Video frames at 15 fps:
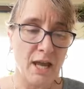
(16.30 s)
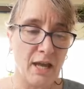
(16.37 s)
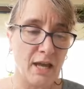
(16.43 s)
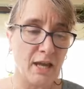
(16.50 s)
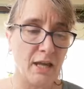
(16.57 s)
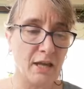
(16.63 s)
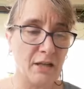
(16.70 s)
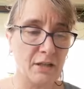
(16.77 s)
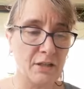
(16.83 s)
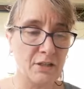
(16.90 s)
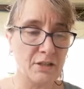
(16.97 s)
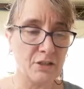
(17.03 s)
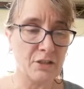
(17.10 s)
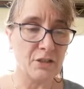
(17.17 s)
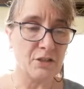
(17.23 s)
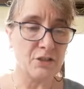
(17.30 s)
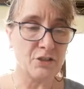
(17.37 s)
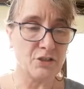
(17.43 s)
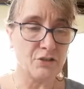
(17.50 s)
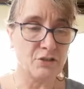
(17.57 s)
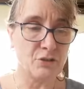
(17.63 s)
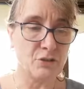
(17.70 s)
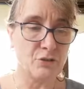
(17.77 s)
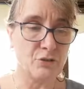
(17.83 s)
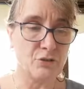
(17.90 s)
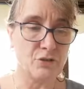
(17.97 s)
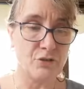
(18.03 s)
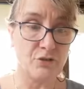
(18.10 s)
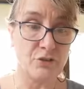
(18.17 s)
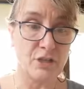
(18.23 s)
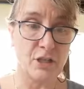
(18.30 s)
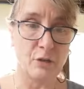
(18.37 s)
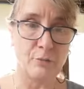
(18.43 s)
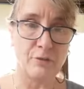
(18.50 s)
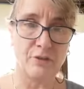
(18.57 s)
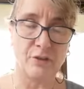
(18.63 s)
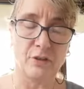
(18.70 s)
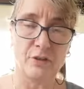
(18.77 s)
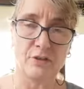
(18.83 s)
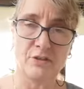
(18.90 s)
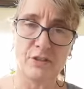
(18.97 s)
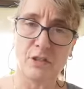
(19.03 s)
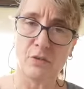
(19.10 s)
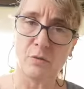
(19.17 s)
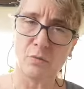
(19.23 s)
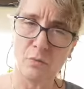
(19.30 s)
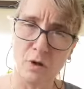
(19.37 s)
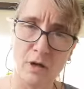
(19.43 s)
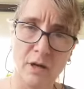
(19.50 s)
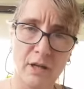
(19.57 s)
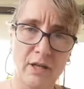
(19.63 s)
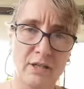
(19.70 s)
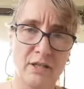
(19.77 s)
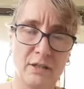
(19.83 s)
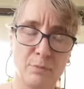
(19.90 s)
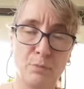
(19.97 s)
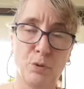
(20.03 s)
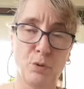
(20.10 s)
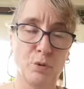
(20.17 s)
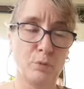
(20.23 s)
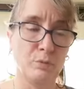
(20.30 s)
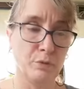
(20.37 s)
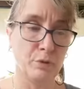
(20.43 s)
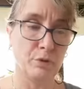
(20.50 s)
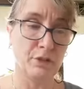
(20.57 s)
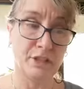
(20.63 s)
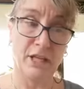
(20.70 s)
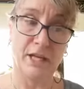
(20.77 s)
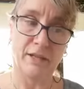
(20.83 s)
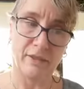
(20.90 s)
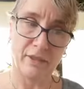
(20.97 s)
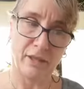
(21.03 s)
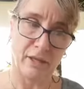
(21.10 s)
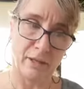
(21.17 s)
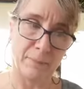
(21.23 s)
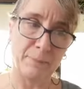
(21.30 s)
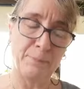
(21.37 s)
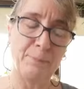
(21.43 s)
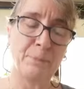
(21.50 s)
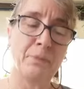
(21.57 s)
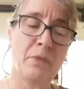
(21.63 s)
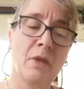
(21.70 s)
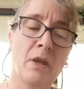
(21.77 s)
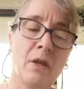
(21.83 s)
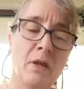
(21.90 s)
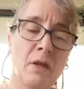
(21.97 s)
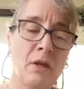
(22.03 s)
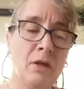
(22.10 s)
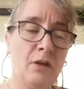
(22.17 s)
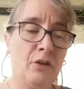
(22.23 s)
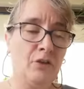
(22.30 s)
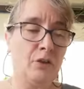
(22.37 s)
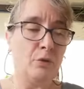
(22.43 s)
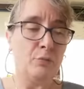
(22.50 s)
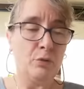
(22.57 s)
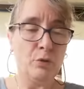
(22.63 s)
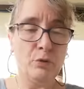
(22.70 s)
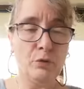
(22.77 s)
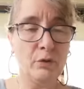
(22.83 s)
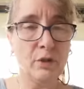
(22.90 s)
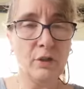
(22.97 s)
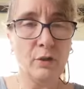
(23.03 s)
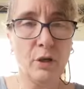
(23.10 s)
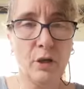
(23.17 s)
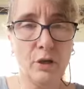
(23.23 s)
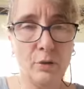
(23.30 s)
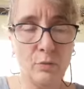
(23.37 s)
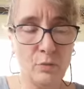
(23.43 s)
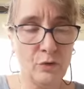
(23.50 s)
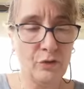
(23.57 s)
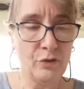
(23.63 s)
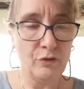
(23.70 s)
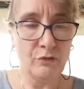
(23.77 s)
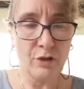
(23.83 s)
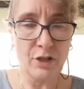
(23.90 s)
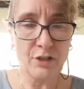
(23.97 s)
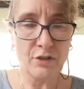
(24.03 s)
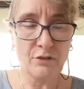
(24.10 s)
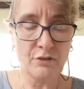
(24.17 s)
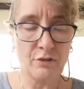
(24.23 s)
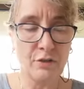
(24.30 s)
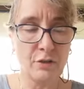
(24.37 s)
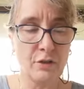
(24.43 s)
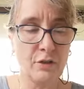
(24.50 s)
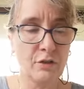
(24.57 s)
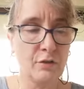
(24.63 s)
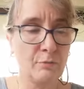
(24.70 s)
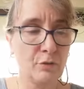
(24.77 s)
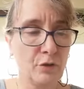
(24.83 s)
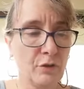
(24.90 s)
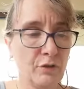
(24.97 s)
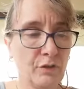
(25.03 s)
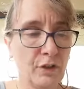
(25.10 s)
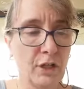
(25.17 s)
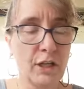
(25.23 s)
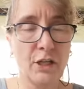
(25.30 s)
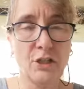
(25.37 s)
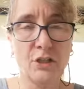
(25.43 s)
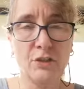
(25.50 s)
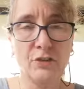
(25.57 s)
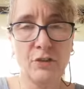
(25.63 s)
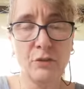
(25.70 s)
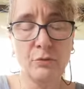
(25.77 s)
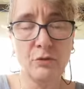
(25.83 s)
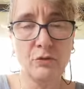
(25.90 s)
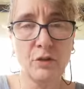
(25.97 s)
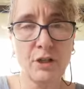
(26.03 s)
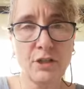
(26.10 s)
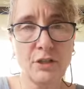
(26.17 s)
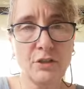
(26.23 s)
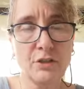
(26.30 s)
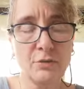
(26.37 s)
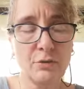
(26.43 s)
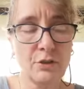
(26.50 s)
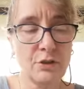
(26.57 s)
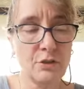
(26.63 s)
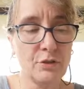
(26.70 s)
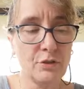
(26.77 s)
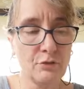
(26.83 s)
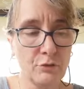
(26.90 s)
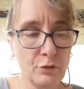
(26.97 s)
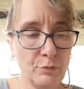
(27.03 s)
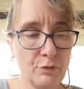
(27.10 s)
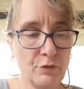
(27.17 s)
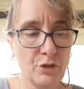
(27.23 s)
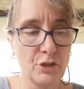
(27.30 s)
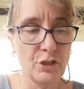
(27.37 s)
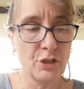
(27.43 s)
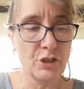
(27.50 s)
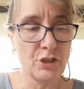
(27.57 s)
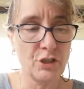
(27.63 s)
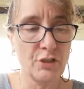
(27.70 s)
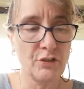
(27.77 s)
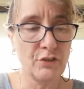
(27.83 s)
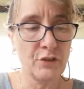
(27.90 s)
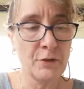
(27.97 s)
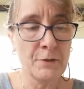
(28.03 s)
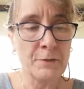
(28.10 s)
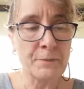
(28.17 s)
and just to help us understand why did Paul put that there. So Paul was the writer of the book of Galatians, and he was writing to a group of churches